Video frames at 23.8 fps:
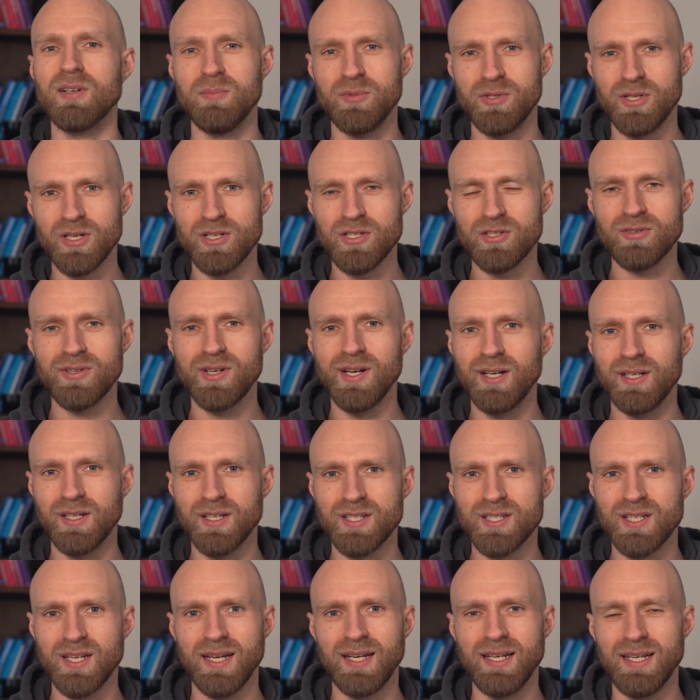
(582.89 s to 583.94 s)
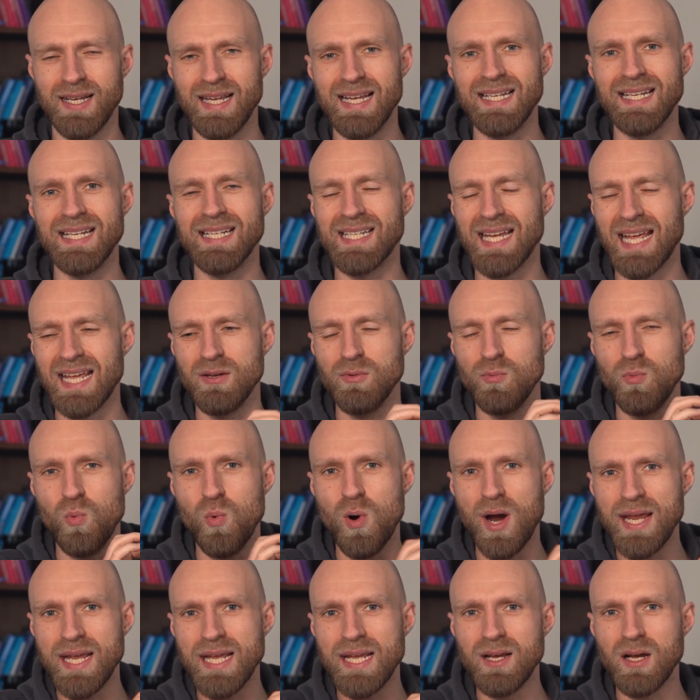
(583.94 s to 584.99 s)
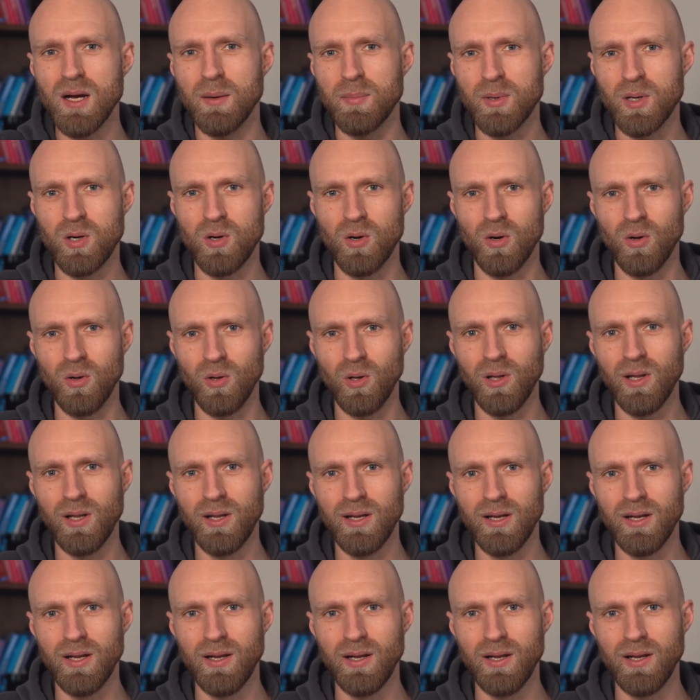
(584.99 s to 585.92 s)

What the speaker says: I'm just trying to say it is a wake-up call